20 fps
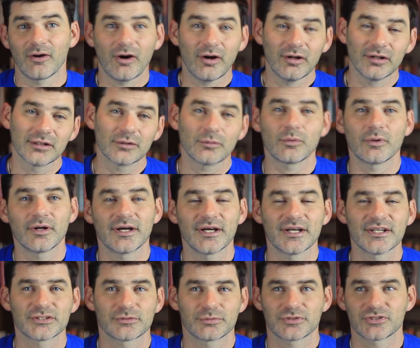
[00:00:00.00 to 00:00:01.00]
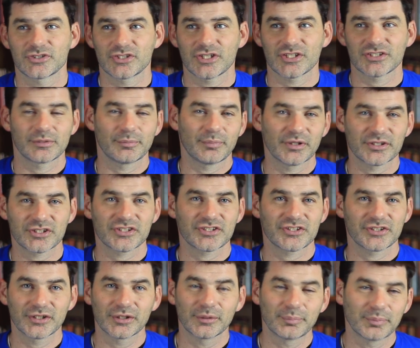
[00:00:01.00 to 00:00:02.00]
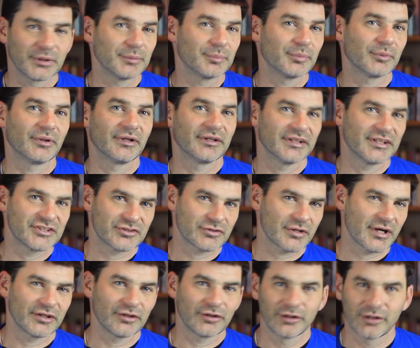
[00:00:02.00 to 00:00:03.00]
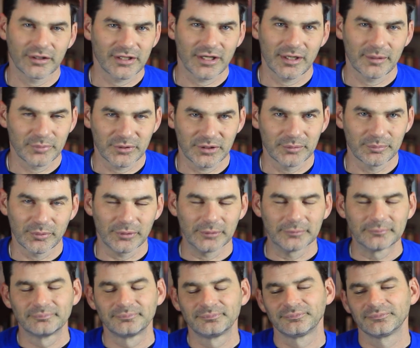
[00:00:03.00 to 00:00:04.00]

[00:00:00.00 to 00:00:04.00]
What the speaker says: all it was just a bunch of single people, and it's trying to hook up people.